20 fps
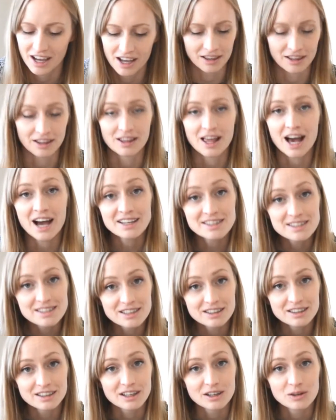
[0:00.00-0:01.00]
The last
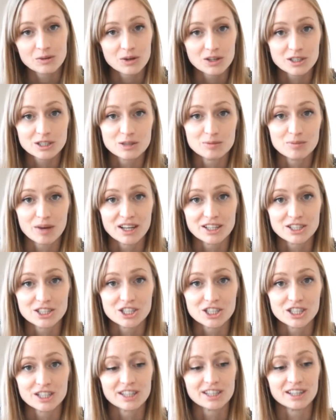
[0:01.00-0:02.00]
thing that I wanted to
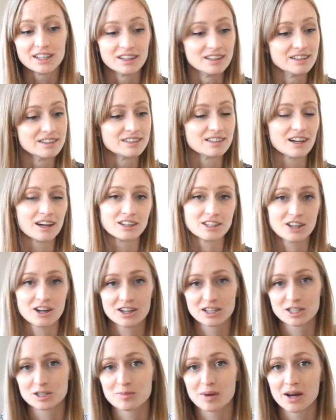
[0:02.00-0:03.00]
mention is I
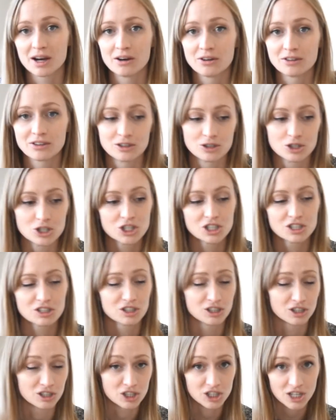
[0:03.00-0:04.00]
talked about
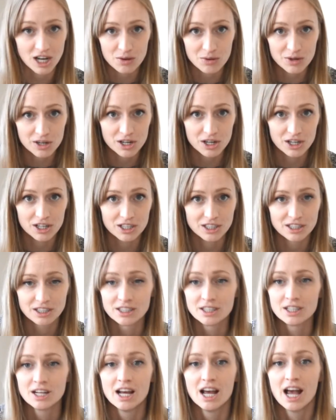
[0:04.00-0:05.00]
the shower
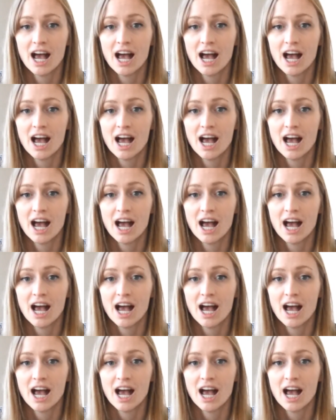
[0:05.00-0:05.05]
curtain,